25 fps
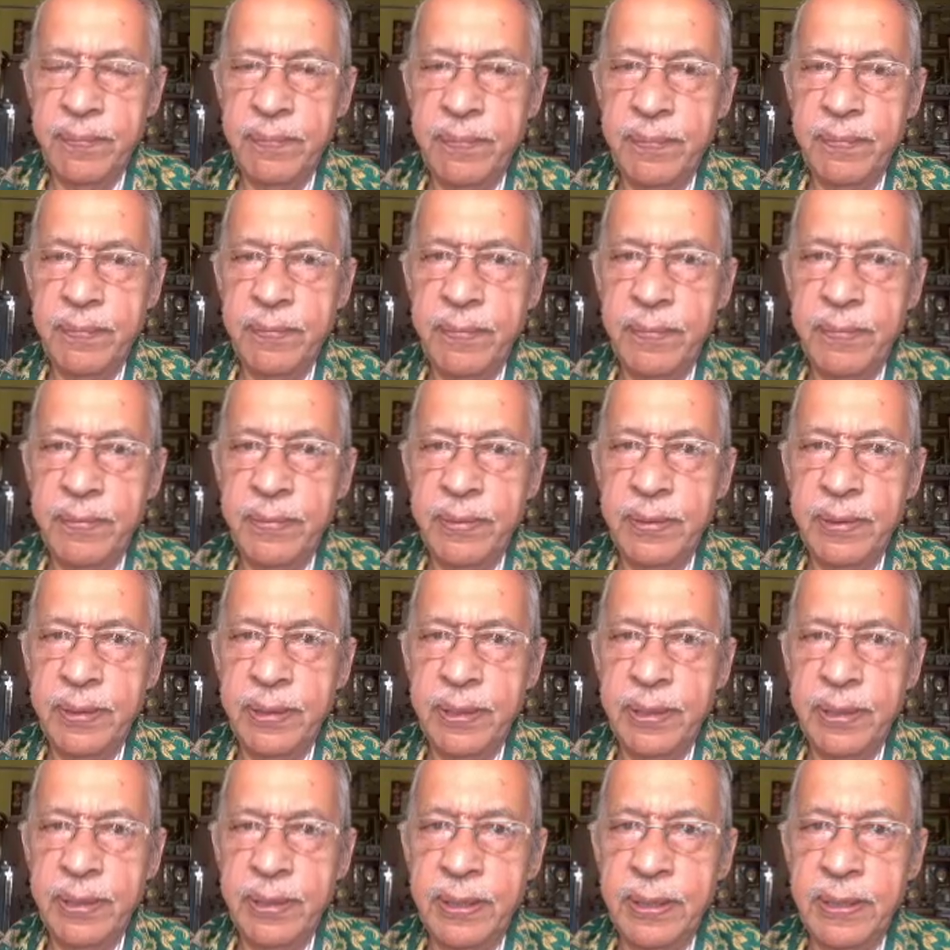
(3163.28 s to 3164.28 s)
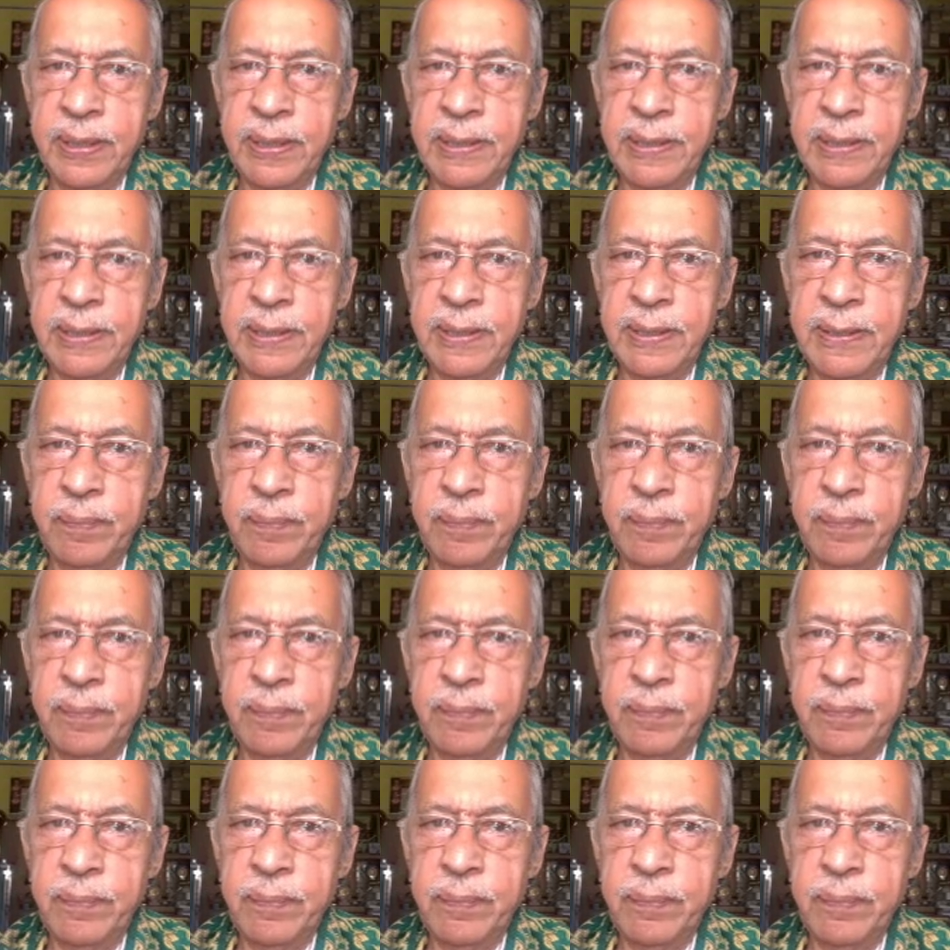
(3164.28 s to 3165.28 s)

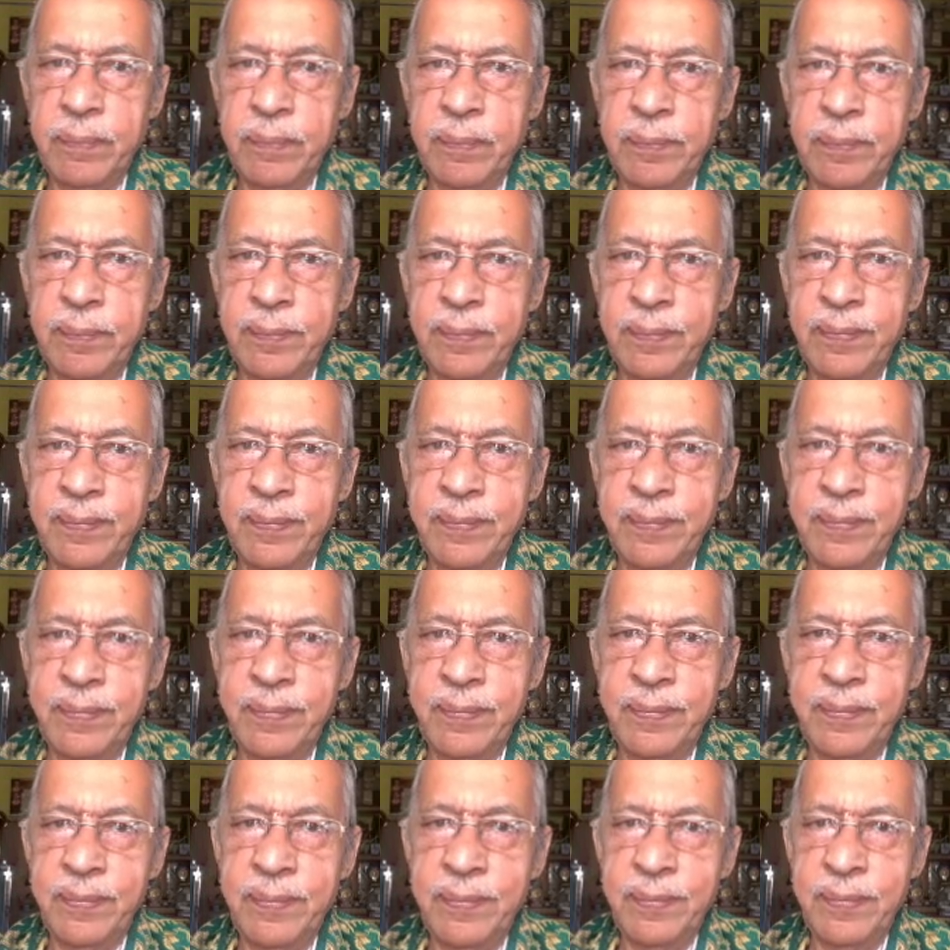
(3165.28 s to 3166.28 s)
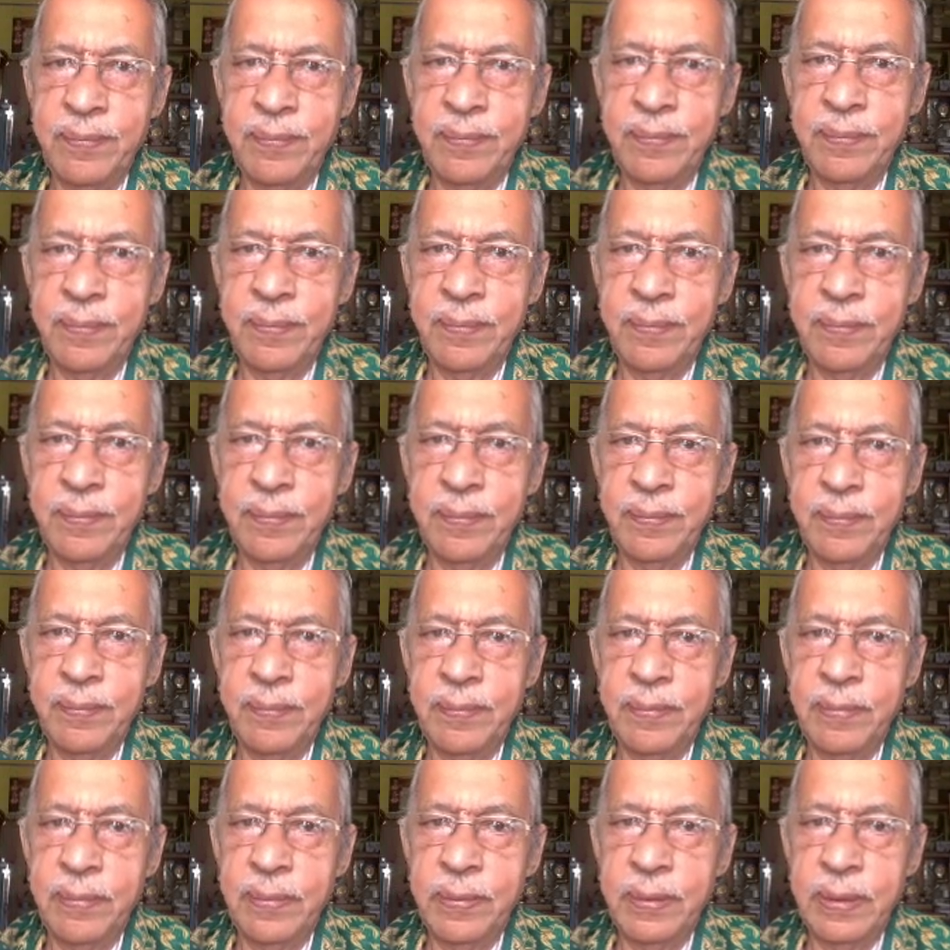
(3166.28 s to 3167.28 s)

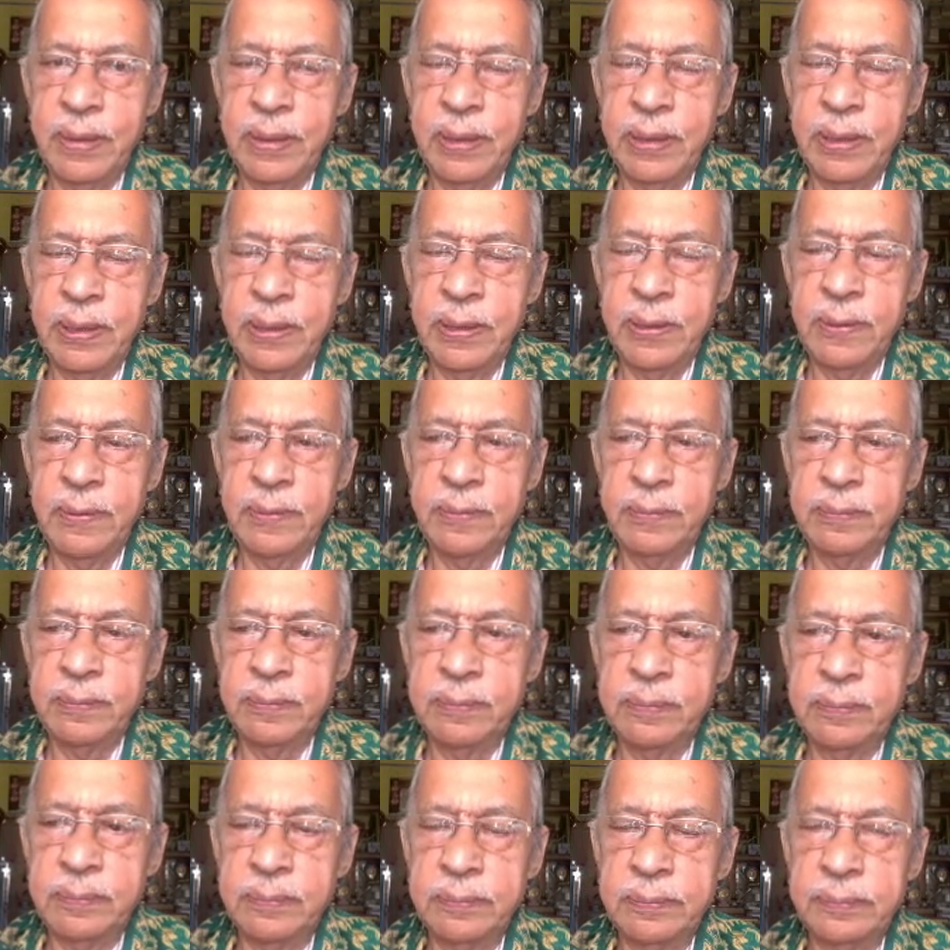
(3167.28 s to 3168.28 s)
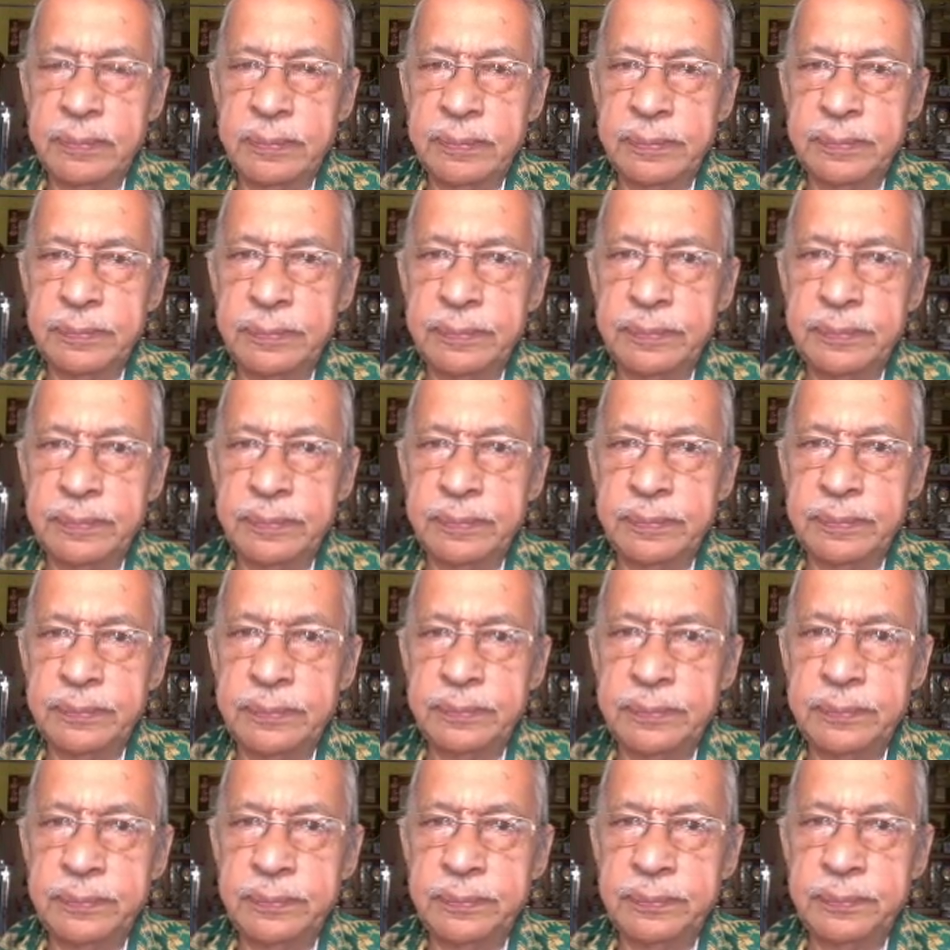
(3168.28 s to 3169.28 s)

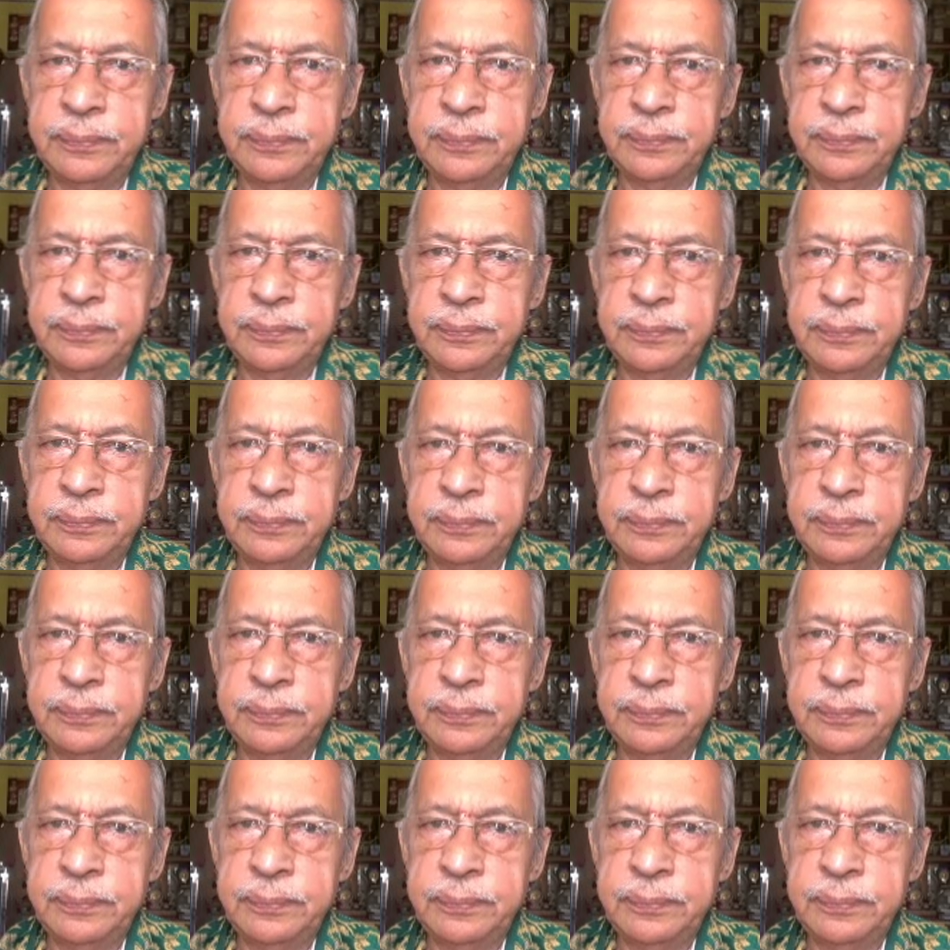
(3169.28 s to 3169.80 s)
(not speaking)